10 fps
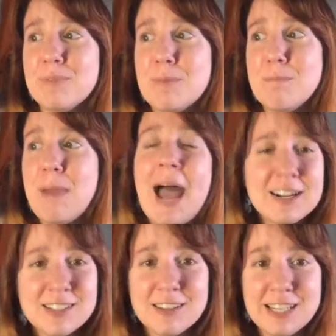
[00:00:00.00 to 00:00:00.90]

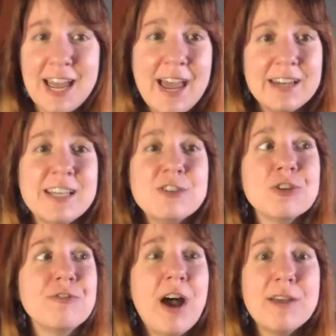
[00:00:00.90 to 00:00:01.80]
Max at the end, he
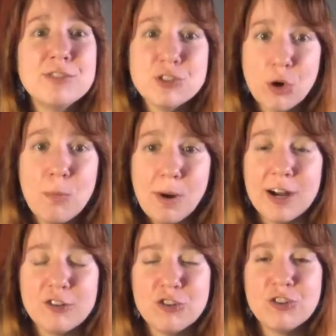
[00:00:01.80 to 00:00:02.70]
survives so
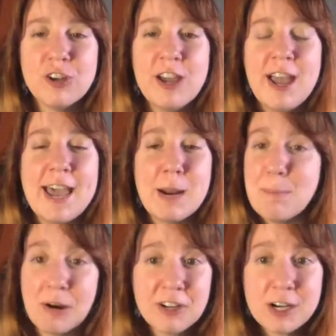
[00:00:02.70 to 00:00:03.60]
much. And I'm
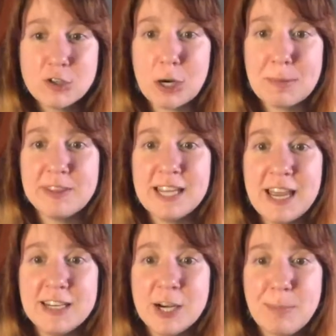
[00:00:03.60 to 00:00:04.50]
barely going to talk about the
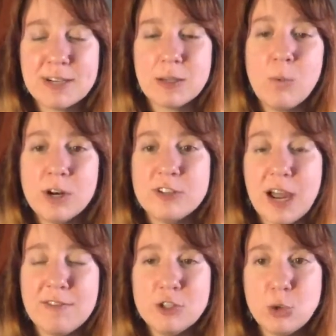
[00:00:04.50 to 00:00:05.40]
end here because I want to
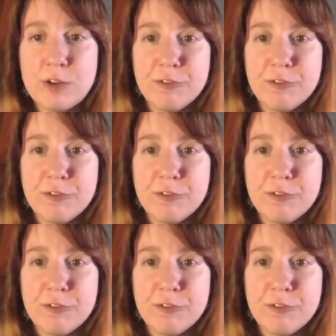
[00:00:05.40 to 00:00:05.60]
dive into it